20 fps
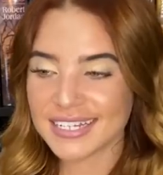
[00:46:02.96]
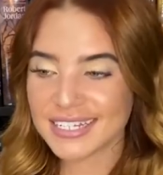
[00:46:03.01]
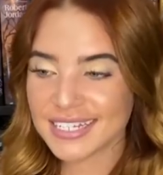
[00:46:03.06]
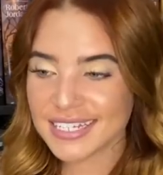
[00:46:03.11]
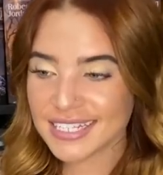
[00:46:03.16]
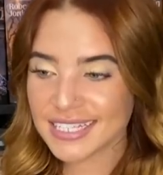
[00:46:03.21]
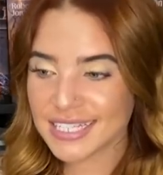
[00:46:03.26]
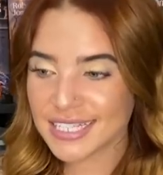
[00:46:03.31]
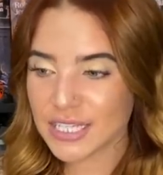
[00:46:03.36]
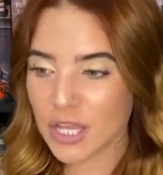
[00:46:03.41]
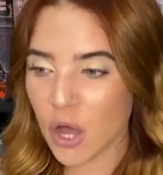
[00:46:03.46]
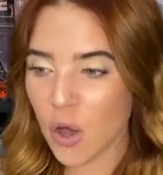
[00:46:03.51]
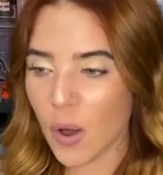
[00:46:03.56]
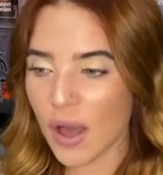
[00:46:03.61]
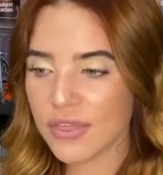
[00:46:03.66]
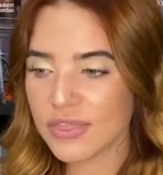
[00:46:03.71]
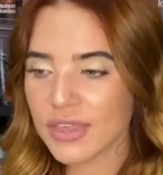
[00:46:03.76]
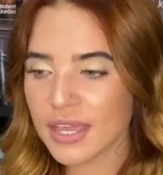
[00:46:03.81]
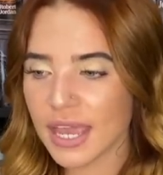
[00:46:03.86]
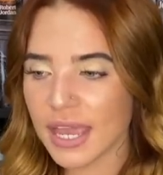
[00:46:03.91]
did so. I
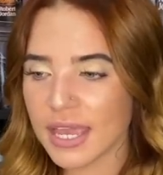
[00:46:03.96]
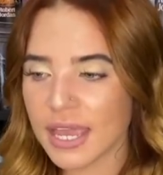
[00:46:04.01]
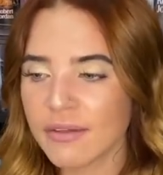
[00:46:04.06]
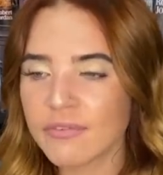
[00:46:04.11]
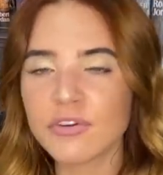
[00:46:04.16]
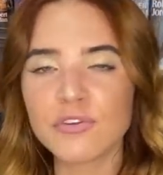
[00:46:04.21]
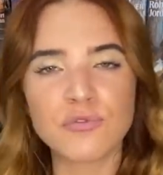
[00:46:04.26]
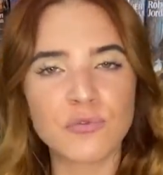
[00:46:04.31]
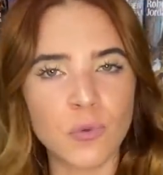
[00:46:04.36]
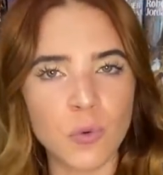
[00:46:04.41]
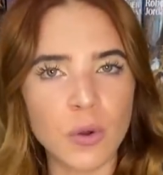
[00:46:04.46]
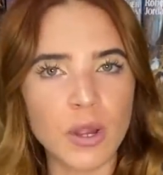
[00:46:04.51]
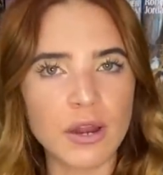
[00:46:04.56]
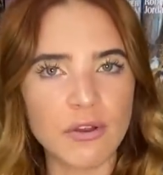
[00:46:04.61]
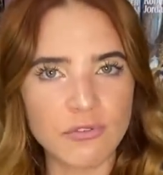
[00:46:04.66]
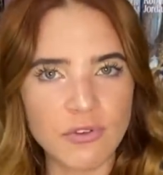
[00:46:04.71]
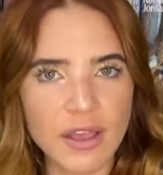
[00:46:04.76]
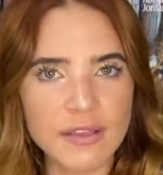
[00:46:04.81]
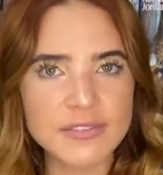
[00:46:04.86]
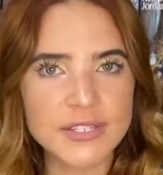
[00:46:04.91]
think I gave it a four out
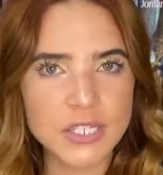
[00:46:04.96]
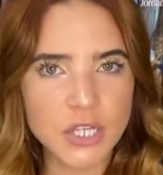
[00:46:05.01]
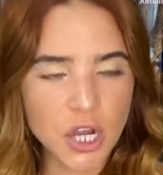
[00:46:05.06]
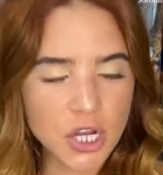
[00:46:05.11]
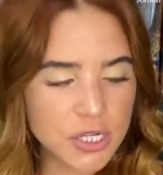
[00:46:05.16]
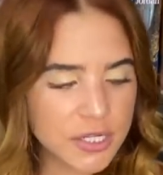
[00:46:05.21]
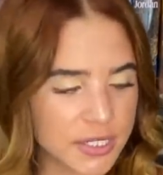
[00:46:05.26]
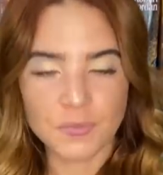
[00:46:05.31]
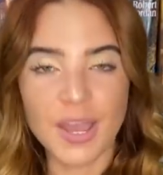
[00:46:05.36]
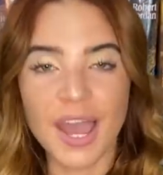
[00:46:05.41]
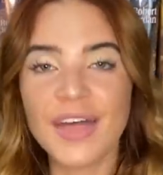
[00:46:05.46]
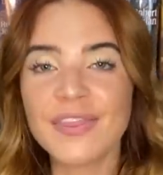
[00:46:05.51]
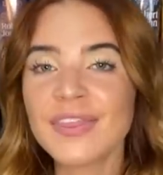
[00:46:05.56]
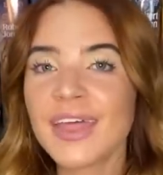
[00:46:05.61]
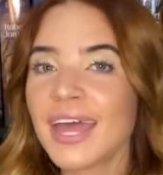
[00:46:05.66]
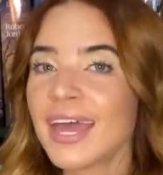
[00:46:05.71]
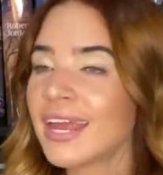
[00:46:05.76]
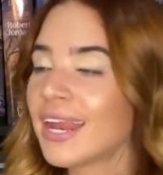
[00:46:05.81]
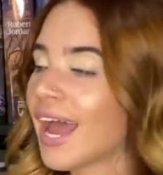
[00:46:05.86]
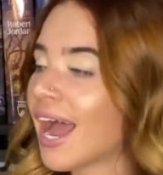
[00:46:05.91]
of five stars. And
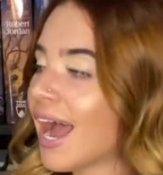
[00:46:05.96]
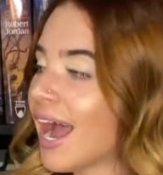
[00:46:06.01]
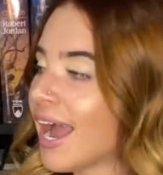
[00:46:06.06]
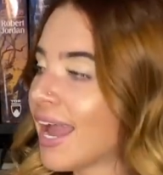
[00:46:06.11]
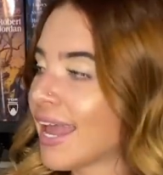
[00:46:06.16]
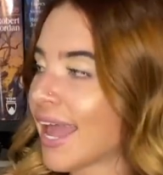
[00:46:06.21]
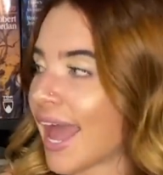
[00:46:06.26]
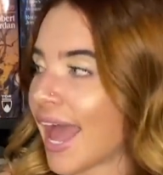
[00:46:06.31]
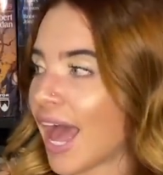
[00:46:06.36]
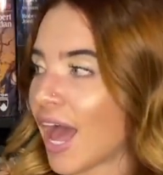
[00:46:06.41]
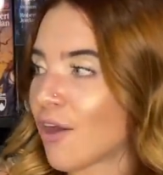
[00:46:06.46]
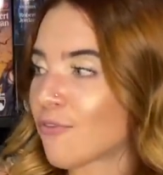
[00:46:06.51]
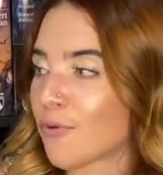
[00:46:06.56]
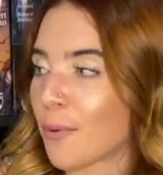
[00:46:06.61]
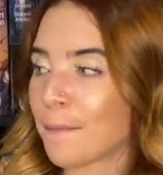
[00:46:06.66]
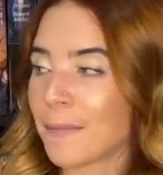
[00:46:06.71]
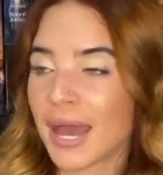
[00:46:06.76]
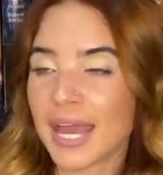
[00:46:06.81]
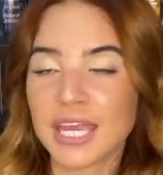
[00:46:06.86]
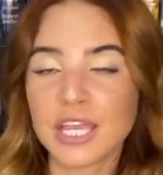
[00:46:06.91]
then I have
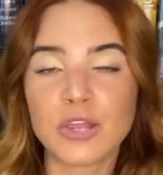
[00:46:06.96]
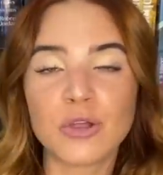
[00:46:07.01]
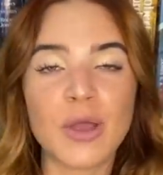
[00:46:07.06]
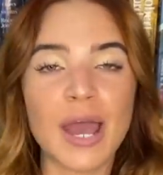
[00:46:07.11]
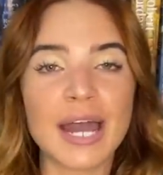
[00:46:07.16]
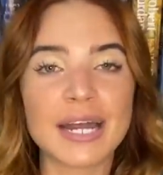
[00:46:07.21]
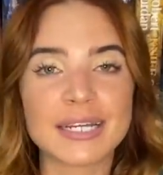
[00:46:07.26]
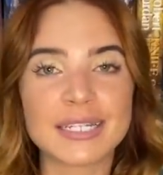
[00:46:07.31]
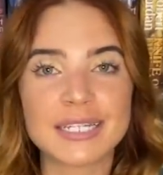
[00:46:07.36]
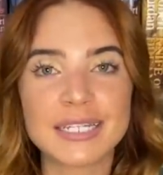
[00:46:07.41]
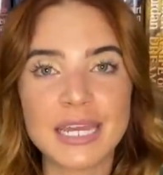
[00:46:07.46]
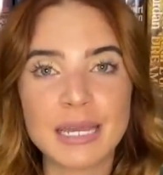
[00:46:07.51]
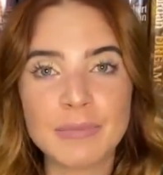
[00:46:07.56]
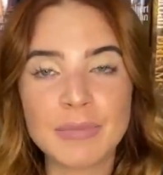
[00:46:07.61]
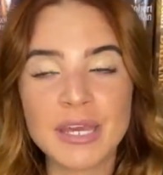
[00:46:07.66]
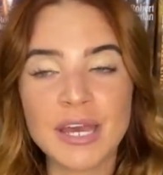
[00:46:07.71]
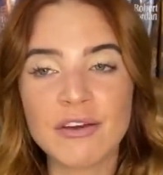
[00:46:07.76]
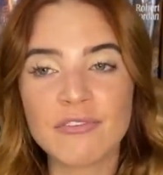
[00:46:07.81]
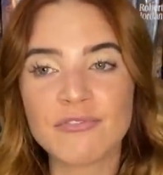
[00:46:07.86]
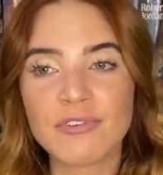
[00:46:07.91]
My Hero
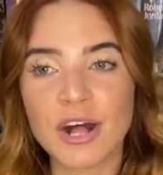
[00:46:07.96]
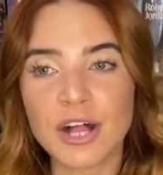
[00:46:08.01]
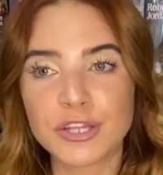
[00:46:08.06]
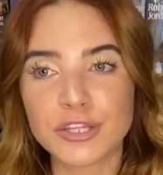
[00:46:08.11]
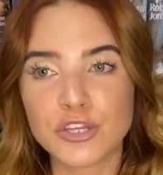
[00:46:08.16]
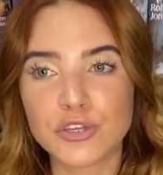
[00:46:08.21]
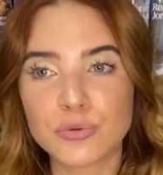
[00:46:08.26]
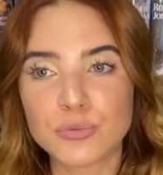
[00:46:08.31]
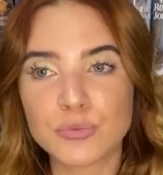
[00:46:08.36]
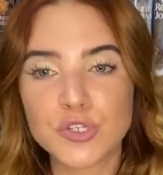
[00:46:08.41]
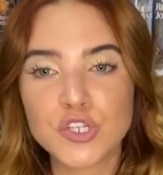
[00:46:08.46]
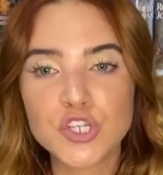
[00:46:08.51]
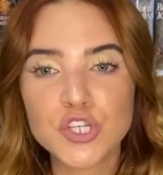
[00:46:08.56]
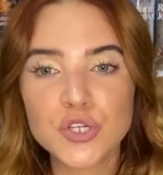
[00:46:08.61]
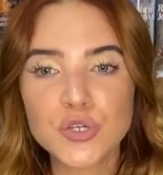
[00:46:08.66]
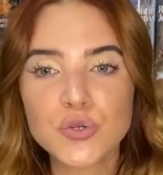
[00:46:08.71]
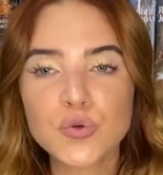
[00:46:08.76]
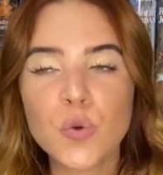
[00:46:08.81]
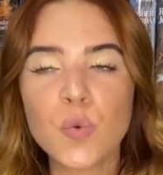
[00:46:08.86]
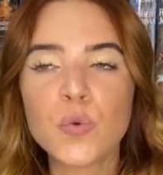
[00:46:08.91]
Academia Volume
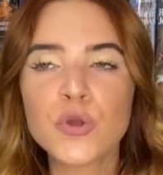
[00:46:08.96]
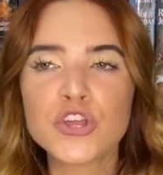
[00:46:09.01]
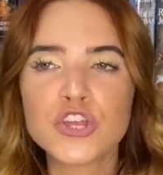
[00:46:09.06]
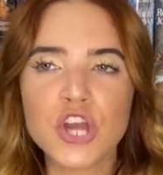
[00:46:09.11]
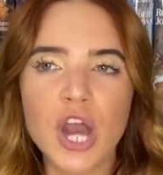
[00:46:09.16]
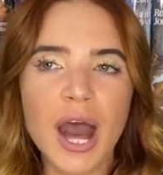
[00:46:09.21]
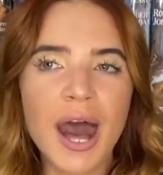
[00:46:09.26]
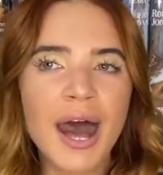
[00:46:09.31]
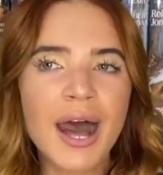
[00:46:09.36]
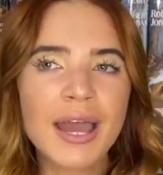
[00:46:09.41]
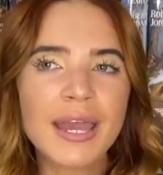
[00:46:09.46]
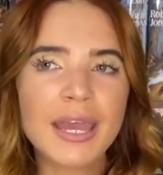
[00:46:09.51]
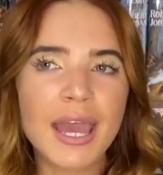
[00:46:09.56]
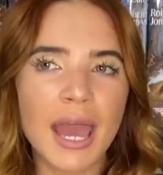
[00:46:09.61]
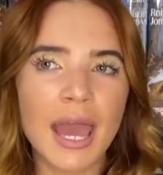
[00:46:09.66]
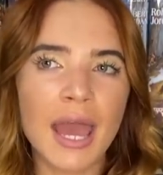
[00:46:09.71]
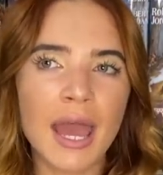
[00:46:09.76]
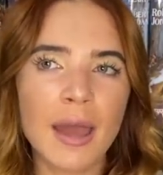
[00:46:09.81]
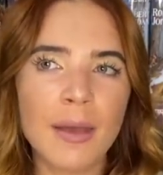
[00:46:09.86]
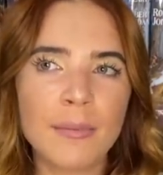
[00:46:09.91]
2, which I
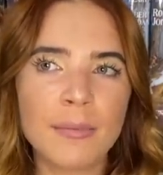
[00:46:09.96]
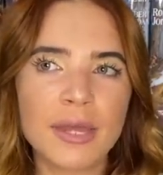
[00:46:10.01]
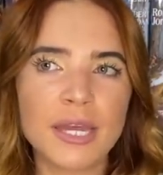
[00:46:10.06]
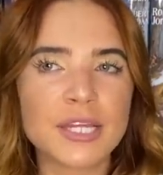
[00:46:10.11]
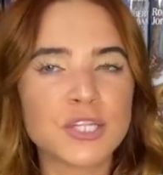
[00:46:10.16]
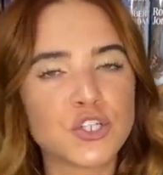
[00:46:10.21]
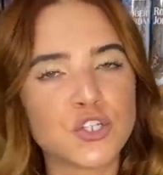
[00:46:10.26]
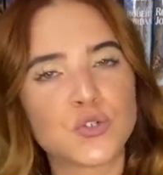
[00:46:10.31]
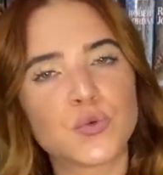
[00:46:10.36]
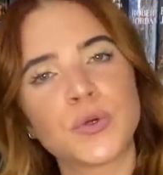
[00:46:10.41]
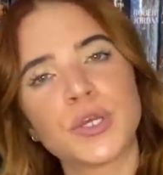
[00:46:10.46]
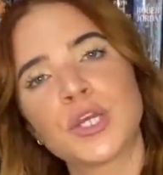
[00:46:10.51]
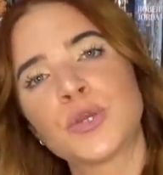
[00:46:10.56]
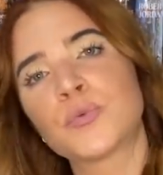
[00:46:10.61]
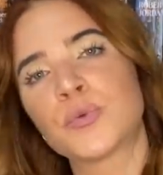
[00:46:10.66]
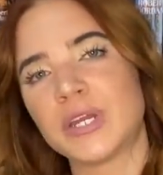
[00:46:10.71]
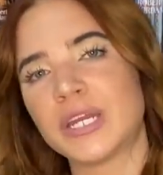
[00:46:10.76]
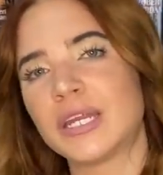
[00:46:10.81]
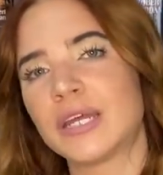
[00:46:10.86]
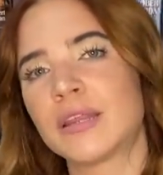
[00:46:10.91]
am enjoying
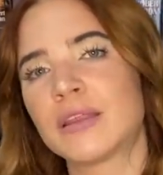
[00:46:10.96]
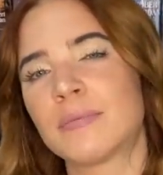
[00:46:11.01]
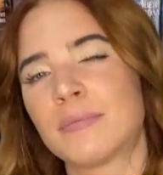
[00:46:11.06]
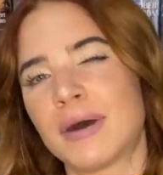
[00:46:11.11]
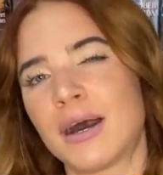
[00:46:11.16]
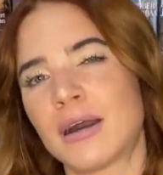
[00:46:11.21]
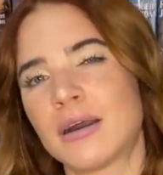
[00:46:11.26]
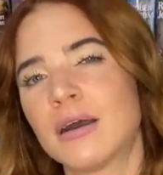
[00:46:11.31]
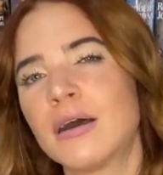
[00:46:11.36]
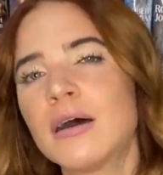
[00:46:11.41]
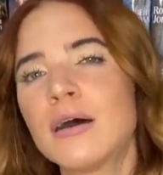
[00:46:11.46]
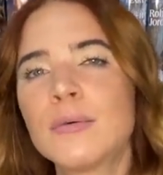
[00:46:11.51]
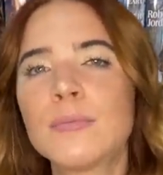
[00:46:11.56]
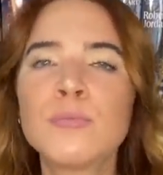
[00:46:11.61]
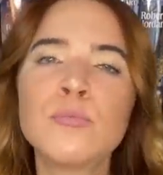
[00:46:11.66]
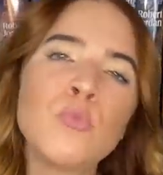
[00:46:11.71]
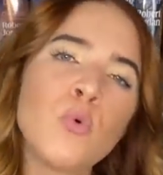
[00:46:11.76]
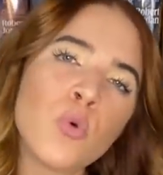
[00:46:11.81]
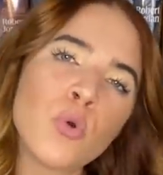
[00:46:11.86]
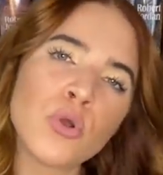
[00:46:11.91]
reading the manga
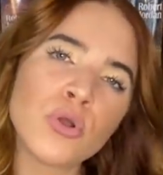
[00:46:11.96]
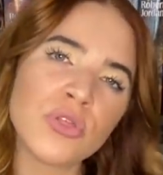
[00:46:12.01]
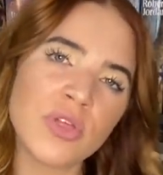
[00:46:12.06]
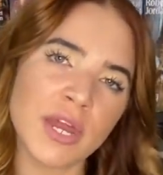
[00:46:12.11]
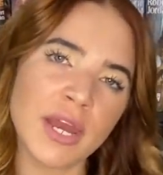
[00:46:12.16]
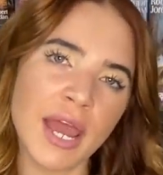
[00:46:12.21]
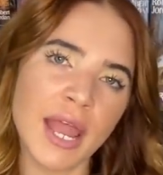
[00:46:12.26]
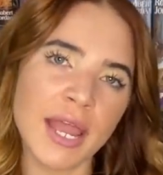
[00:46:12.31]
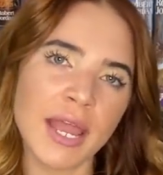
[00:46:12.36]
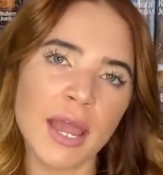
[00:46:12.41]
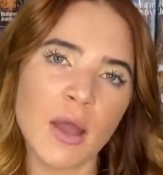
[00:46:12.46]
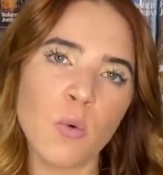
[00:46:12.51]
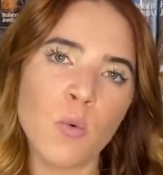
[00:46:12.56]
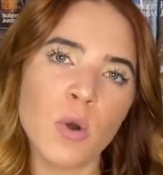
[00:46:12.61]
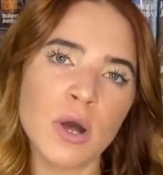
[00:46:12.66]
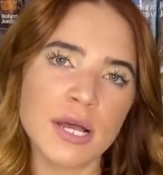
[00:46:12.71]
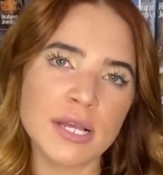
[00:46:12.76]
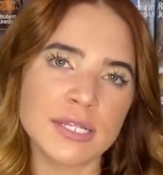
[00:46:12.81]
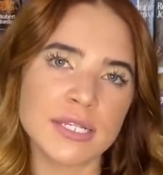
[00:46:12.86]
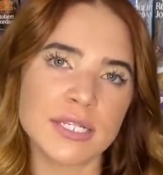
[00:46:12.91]
more than I
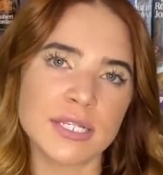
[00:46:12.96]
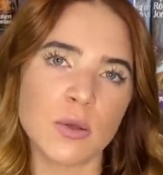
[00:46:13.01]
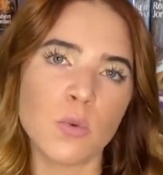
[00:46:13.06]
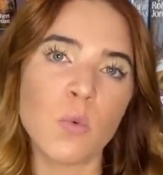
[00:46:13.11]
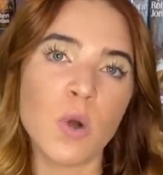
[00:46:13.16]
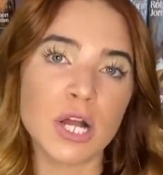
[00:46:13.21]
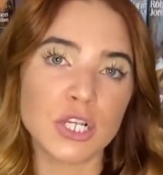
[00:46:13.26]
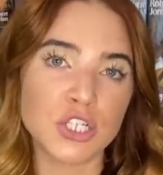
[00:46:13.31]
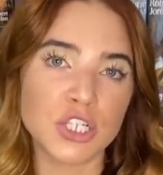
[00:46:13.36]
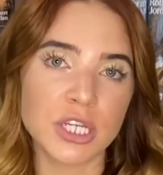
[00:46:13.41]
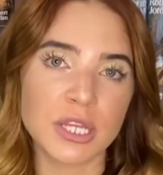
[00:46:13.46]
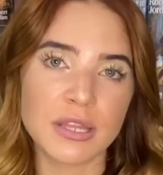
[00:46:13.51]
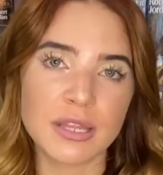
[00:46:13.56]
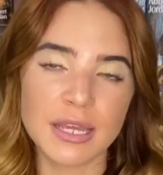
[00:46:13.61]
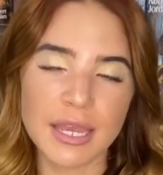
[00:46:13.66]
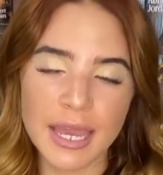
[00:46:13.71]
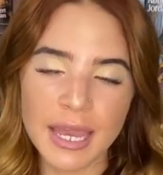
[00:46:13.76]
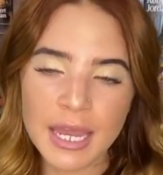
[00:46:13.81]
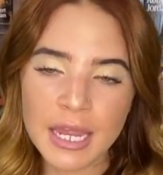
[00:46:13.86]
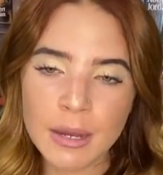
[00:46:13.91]
was watching
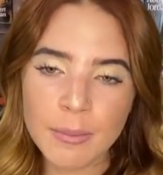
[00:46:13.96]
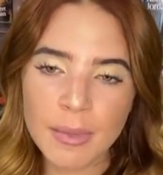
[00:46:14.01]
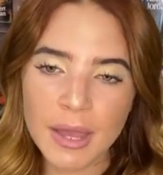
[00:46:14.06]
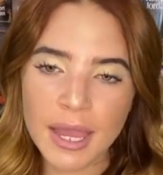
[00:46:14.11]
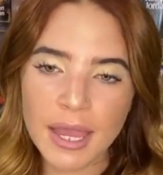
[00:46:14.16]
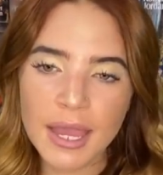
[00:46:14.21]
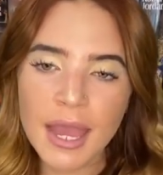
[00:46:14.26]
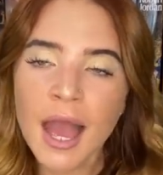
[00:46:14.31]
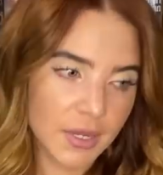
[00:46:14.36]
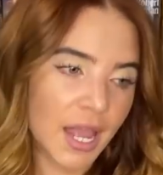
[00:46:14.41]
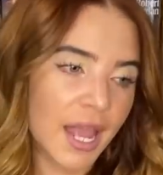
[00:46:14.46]
the anime.